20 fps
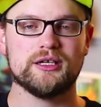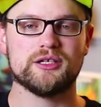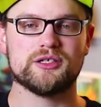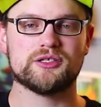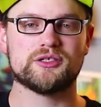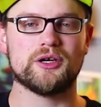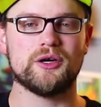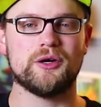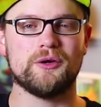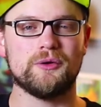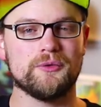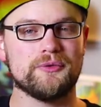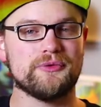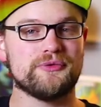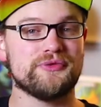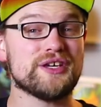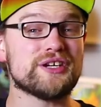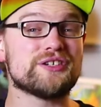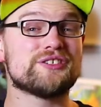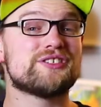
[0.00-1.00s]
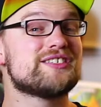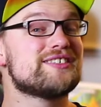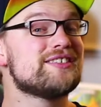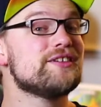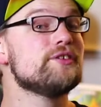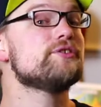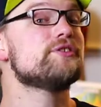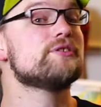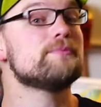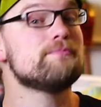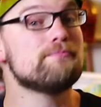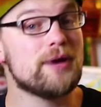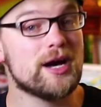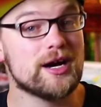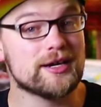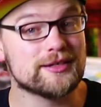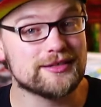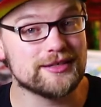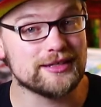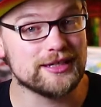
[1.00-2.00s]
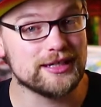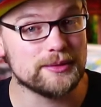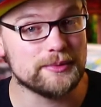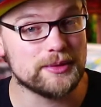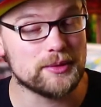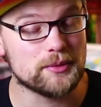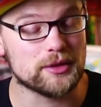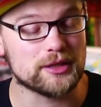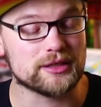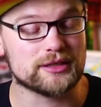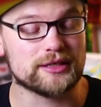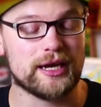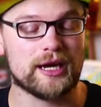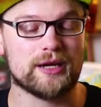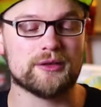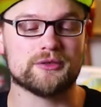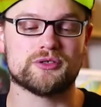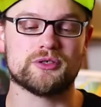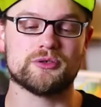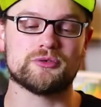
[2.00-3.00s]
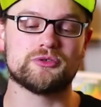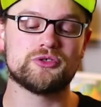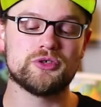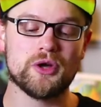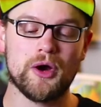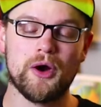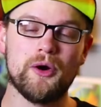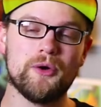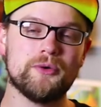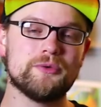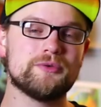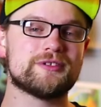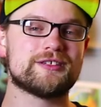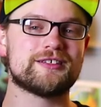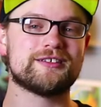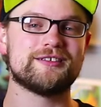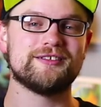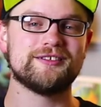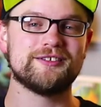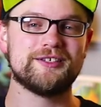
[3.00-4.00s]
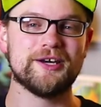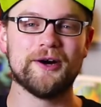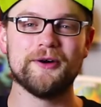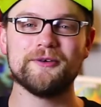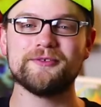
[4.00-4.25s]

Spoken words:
So there's still some bugs that need to be worked out, so don't